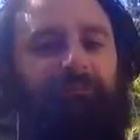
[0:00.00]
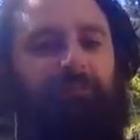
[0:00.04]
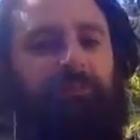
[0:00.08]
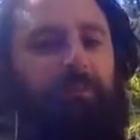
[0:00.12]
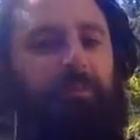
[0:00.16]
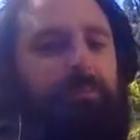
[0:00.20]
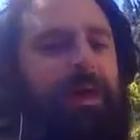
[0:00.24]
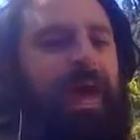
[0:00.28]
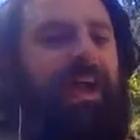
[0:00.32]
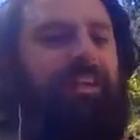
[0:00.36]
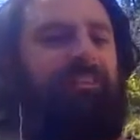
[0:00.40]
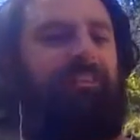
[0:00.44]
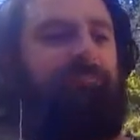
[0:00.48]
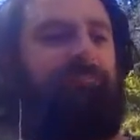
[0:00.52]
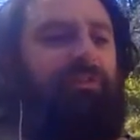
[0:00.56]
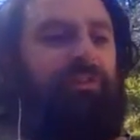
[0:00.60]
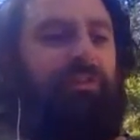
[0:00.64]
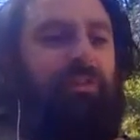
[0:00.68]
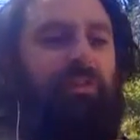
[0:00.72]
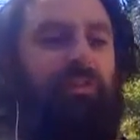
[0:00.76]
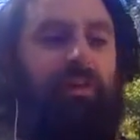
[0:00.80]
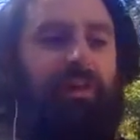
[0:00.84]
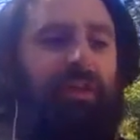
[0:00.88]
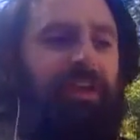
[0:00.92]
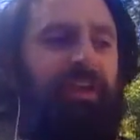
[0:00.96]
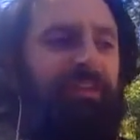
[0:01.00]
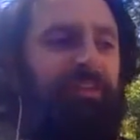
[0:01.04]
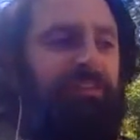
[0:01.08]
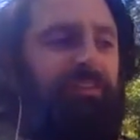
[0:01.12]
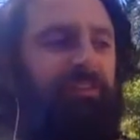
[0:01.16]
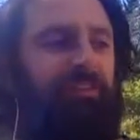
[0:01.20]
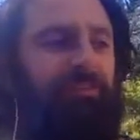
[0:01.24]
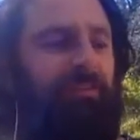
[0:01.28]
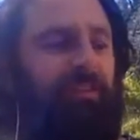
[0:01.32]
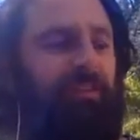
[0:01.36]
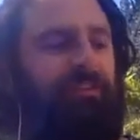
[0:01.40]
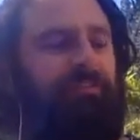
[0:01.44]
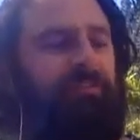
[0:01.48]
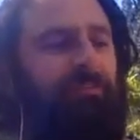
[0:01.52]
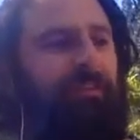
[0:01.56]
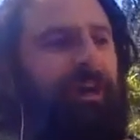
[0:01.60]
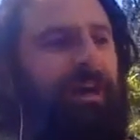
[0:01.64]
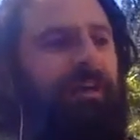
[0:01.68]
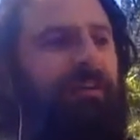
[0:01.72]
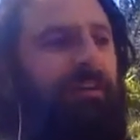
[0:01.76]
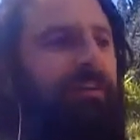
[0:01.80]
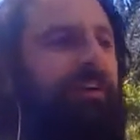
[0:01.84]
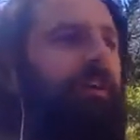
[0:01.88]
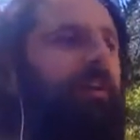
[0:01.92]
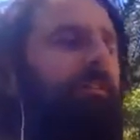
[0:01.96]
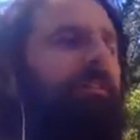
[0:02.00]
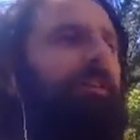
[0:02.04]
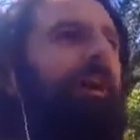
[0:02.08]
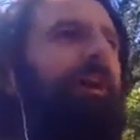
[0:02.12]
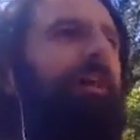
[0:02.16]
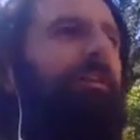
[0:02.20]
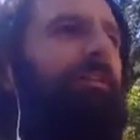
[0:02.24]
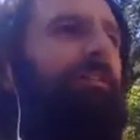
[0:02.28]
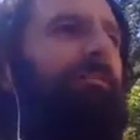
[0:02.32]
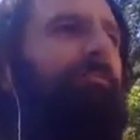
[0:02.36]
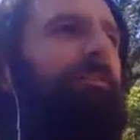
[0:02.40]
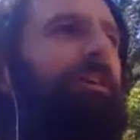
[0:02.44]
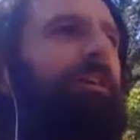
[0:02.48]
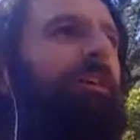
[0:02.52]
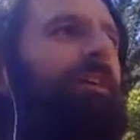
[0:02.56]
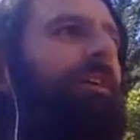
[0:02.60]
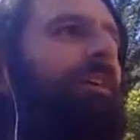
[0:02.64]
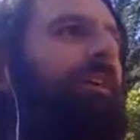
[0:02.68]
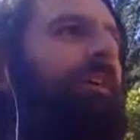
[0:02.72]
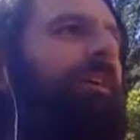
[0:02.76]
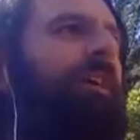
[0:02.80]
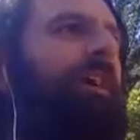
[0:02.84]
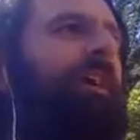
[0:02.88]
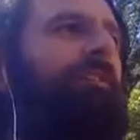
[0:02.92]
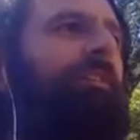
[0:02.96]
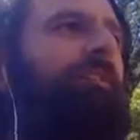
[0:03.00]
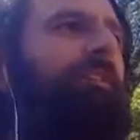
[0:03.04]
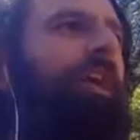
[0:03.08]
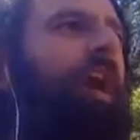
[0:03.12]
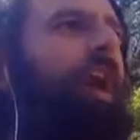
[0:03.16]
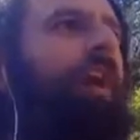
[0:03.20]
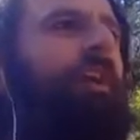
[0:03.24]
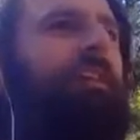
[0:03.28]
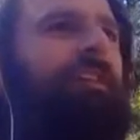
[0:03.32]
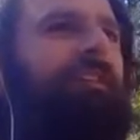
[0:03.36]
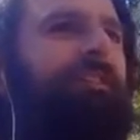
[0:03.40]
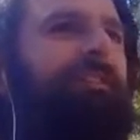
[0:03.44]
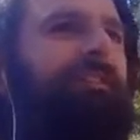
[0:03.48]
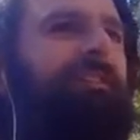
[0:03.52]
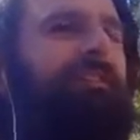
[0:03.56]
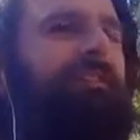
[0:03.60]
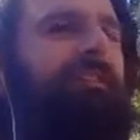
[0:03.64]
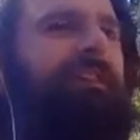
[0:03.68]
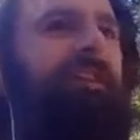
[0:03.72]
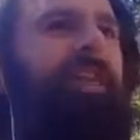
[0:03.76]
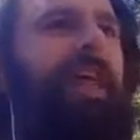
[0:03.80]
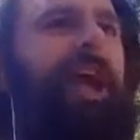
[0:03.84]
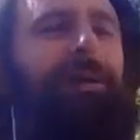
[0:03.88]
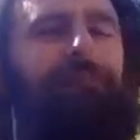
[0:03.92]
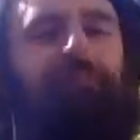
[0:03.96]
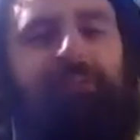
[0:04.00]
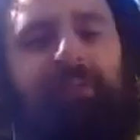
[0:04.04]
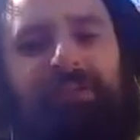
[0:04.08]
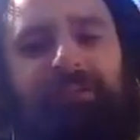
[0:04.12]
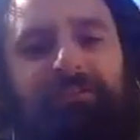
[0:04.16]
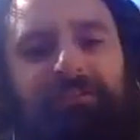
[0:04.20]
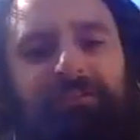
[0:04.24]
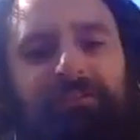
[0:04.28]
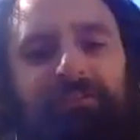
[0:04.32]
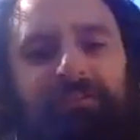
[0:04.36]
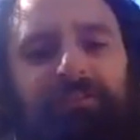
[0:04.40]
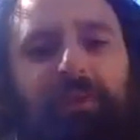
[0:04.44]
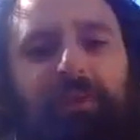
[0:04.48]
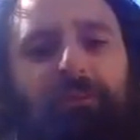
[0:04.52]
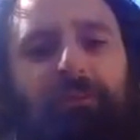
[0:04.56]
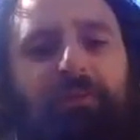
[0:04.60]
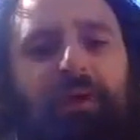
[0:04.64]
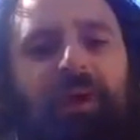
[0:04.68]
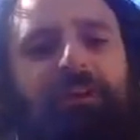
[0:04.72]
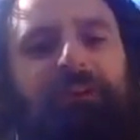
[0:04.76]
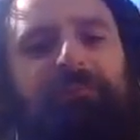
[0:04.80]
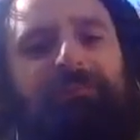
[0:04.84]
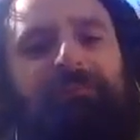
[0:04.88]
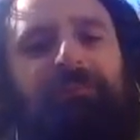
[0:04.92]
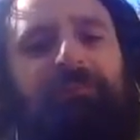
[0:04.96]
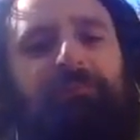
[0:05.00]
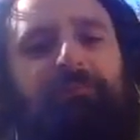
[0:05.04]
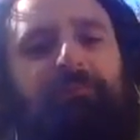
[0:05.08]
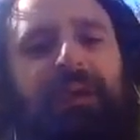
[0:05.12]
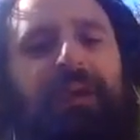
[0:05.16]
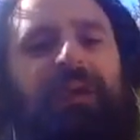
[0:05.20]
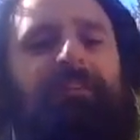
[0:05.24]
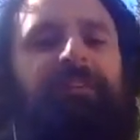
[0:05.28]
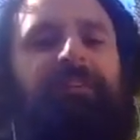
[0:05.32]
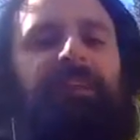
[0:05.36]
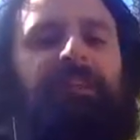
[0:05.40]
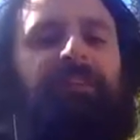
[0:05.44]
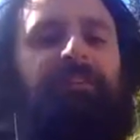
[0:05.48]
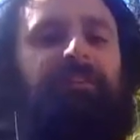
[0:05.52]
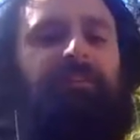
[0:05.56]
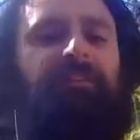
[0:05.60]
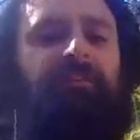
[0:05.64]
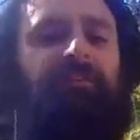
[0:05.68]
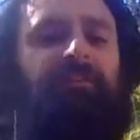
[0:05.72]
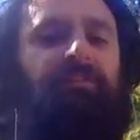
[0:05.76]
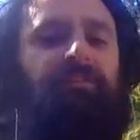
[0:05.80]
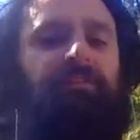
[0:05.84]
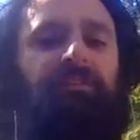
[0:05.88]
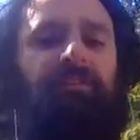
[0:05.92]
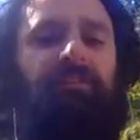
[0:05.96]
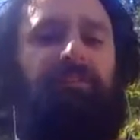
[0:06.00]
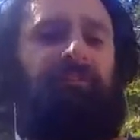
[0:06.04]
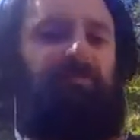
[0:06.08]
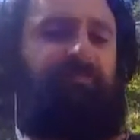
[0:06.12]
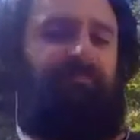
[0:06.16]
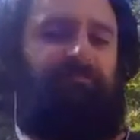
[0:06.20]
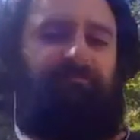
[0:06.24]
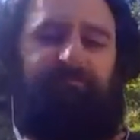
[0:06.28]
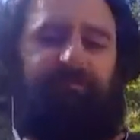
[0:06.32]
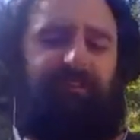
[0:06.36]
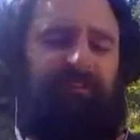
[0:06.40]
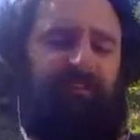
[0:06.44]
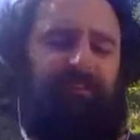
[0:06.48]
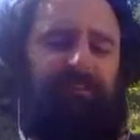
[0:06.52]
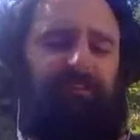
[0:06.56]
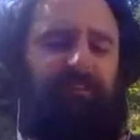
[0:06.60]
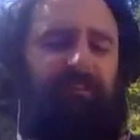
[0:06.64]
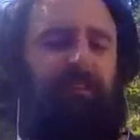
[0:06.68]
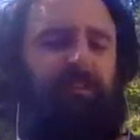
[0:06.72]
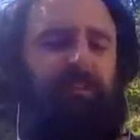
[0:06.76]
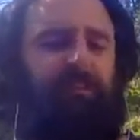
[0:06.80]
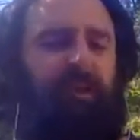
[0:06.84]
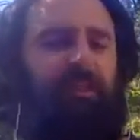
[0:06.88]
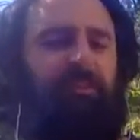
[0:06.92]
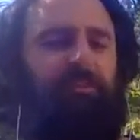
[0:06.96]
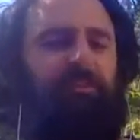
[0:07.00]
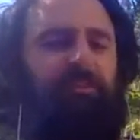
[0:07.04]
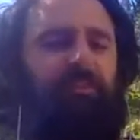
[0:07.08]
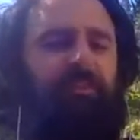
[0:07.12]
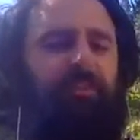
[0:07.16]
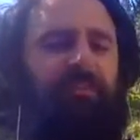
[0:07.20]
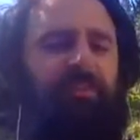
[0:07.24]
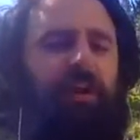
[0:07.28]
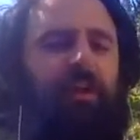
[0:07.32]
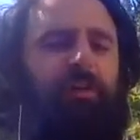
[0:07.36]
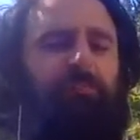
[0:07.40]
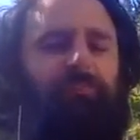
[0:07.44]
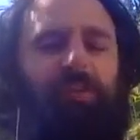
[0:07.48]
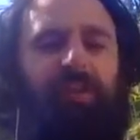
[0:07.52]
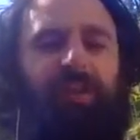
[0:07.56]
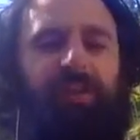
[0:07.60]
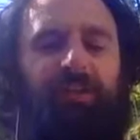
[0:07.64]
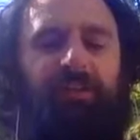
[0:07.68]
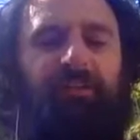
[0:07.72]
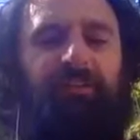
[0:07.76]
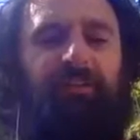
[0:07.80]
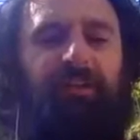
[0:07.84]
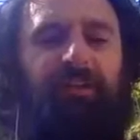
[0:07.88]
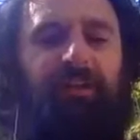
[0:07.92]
Max Boulogne, one of my longest collaborators, who I brought into the band later, who's just an incredible guitar player.